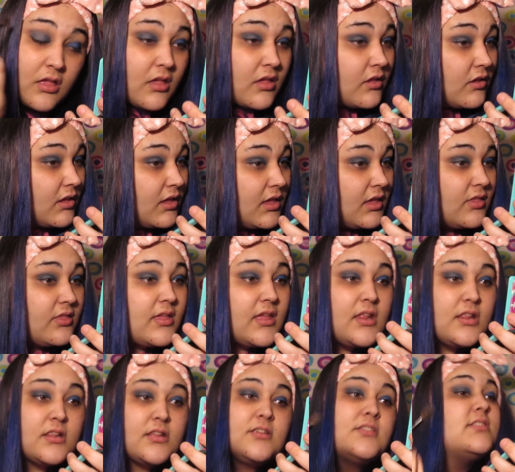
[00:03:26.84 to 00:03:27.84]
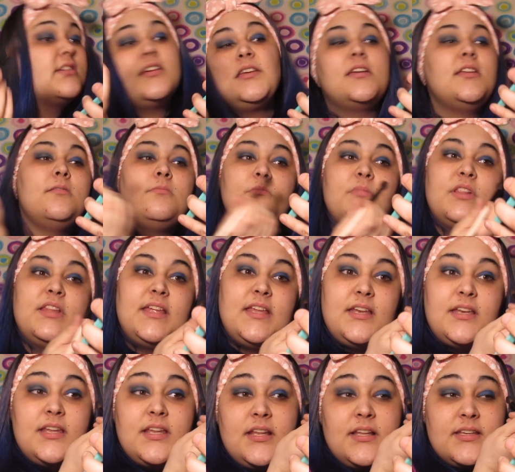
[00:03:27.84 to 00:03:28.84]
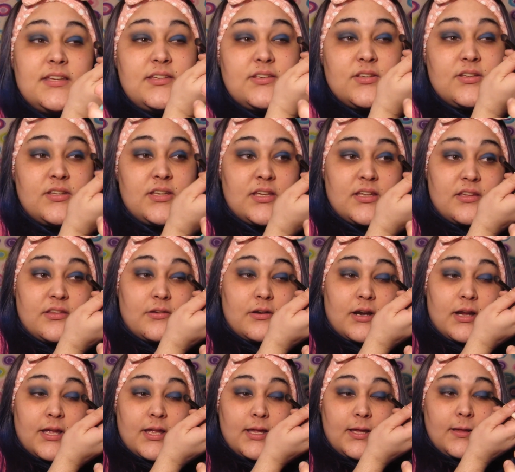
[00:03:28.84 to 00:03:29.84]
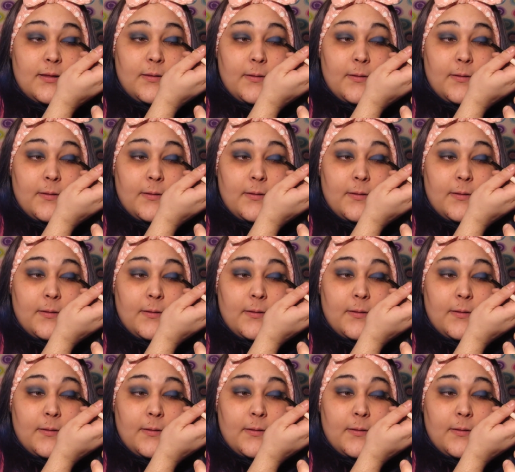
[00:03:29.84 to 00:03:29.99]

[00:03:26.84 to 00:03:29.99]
Okay, that looks good and blended. Let's do the other eye.